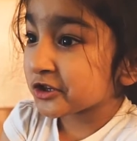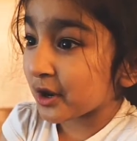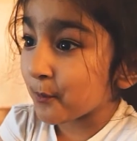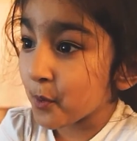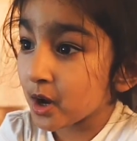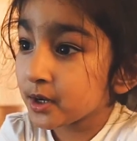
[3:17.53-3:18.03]

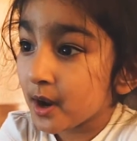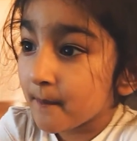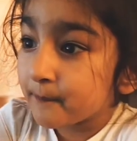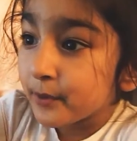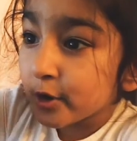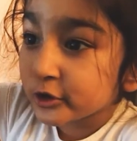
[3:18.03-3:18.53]
Someone
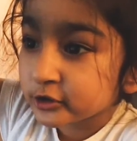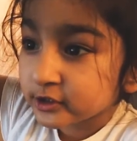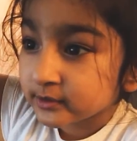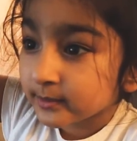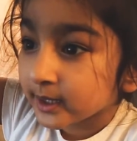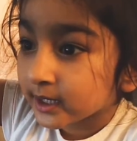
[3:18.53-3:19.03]

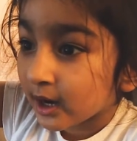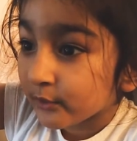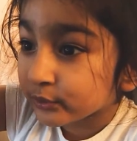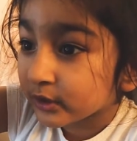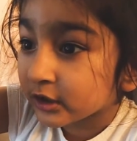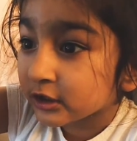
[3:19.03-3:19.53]
pushed me
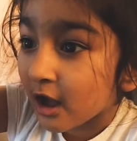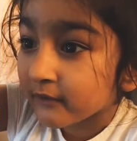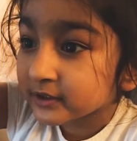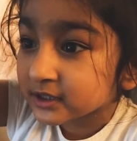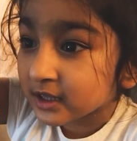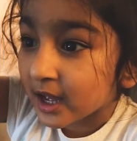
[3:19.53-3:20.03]
down the
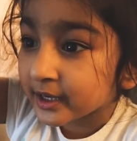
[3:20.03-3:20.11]
lava slide.